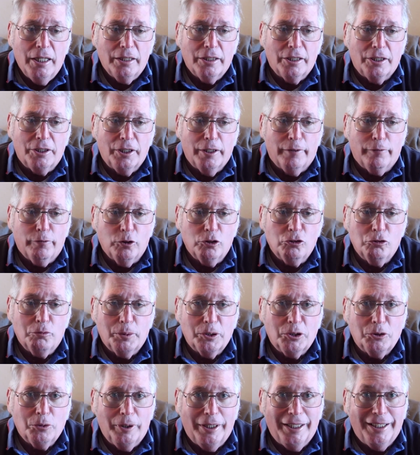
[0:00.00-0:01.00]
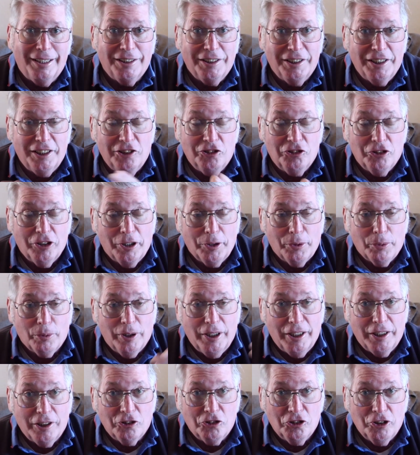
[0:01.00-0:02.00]
The difference between a
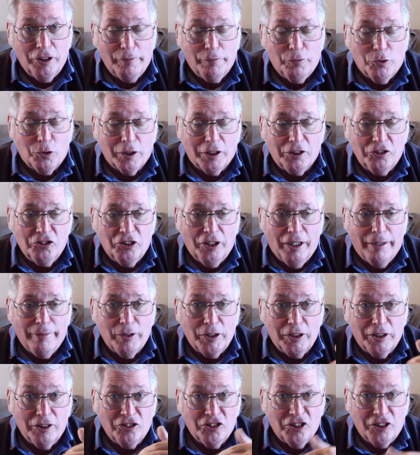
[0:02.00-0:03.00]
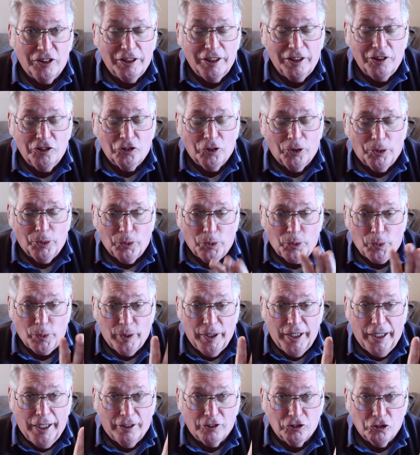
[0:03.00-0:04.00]
DC-3 and a C-47 is the
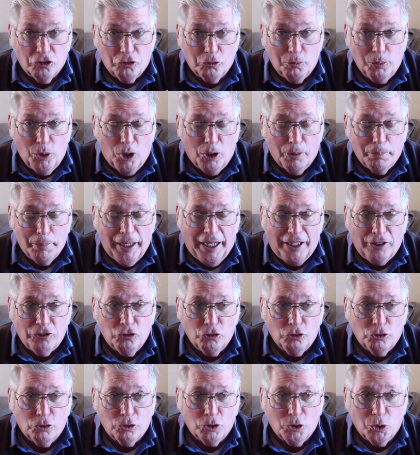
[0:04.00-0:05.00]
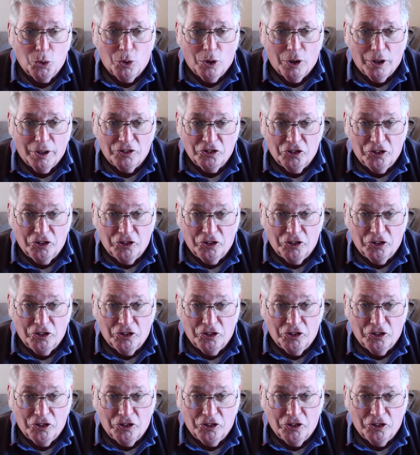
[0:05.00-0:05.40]
DC-3 has a small passenger door,